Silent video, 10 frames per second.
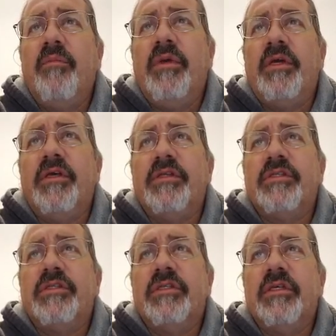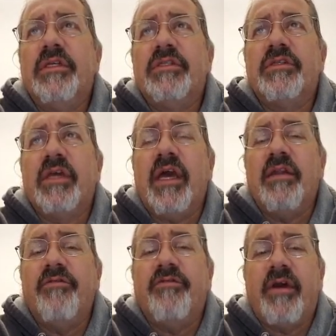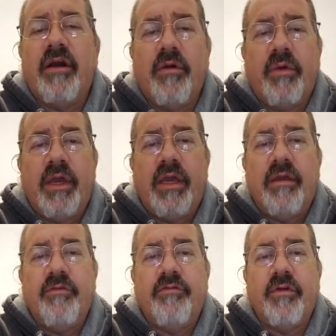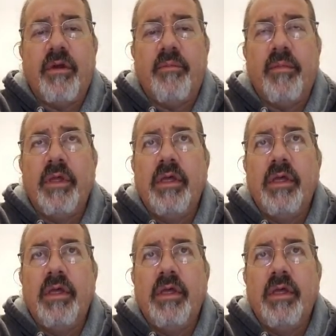because it's kind of far away from